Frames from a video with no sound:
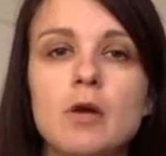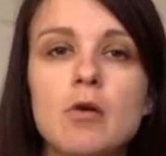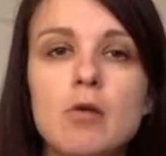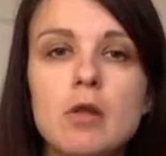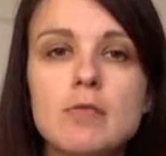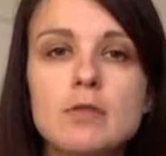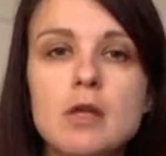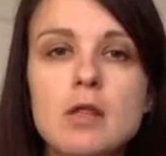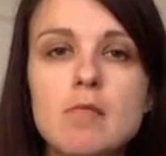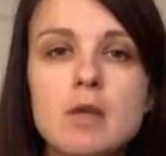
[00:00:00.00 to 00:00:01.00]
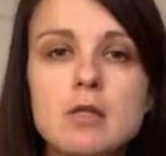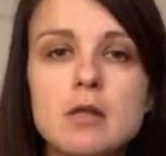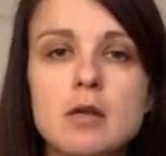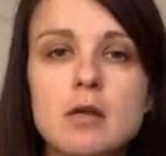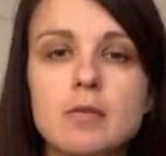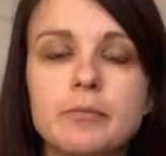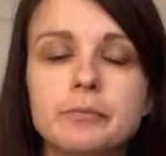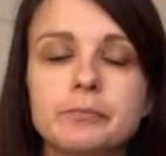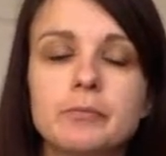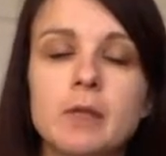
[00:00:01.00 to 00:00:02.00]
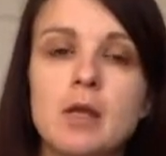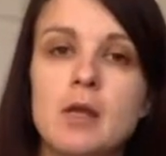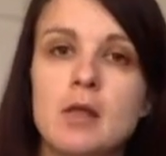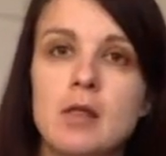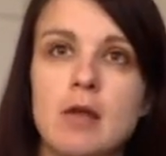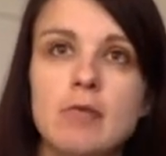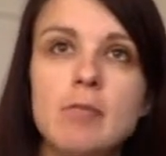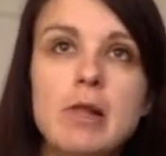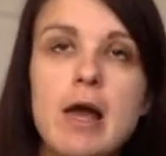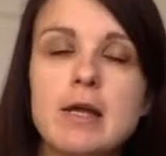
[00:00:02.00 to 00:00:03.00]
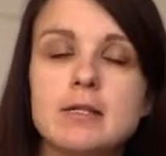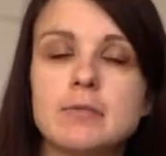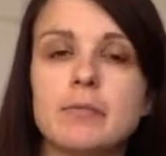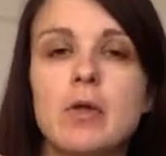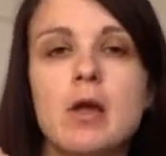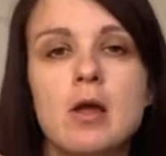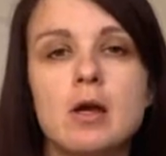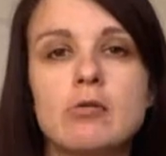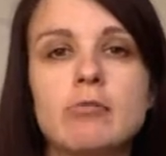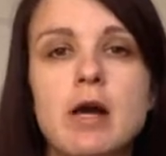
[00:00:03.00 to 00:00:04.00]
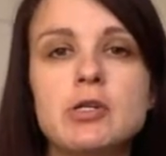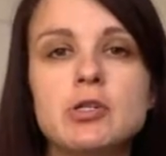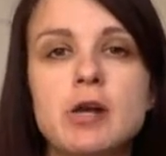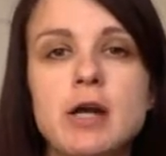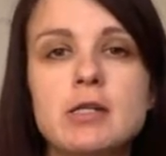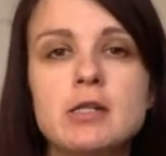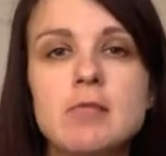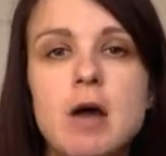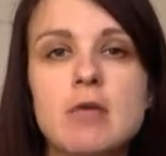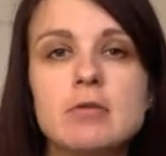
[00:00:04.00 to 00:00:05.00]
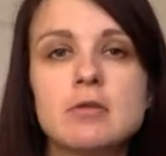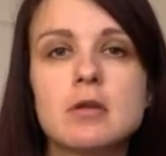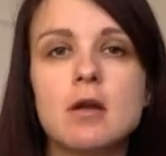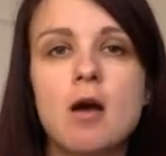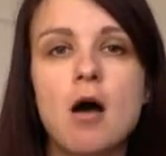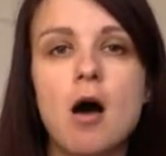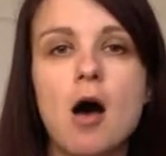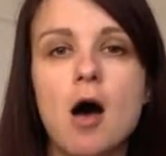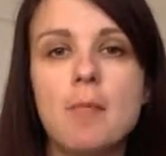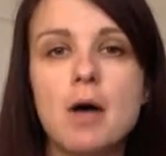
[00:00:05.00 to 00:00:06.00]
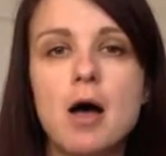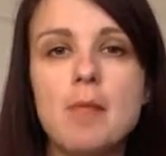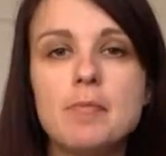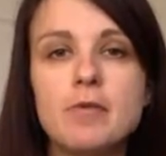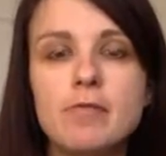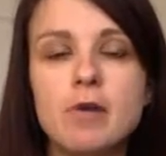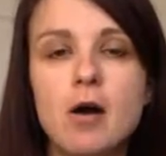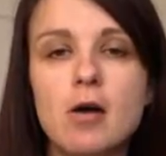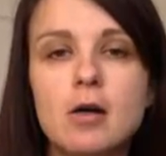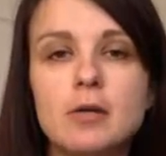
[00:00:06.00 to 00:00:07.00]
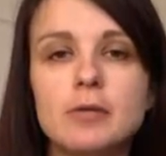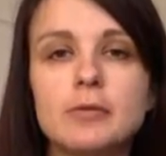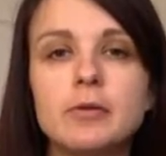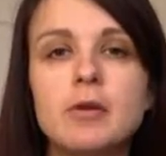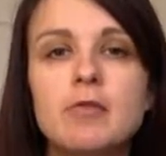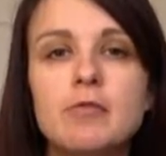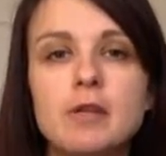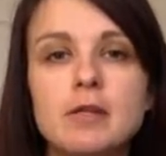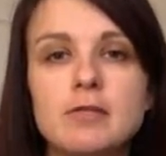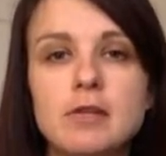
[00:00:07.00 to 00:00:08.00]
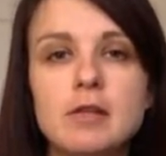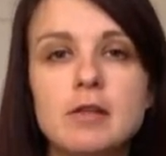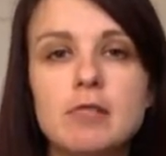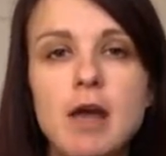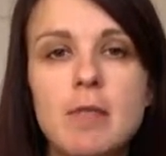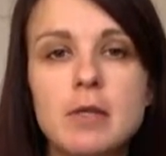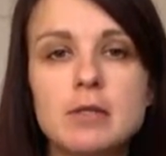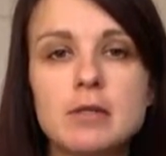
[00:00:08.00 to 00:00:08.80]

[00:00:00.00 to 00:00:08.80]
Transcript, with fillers: Who lives in the mitten? They replied, Crunch, crunch the mouse, hop, hop the frog, fleet, fleet the rabbit.